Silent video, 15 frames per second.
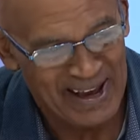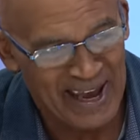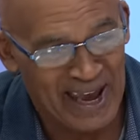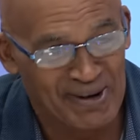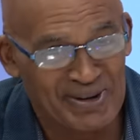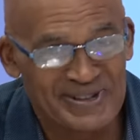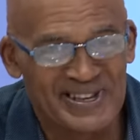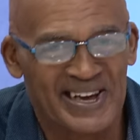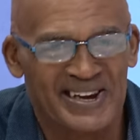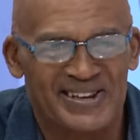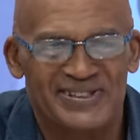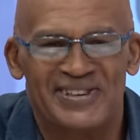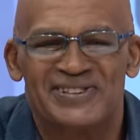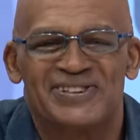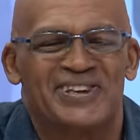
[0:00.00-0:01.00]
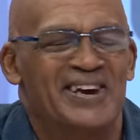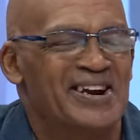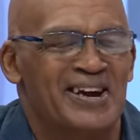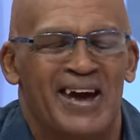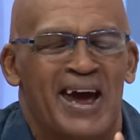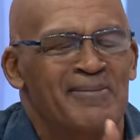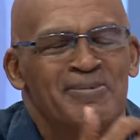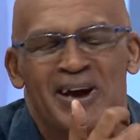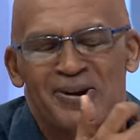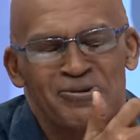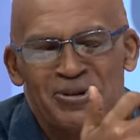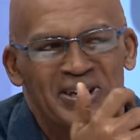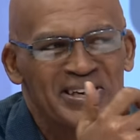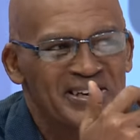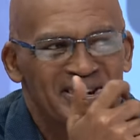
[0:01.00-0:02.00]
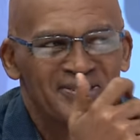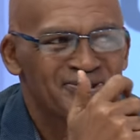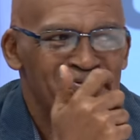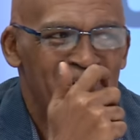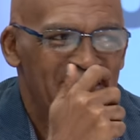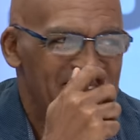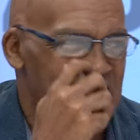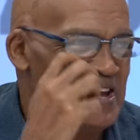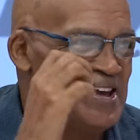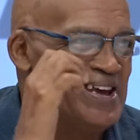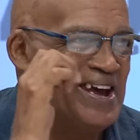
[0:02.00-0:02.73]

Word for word: I was like, this cannot, I'm not reading this right.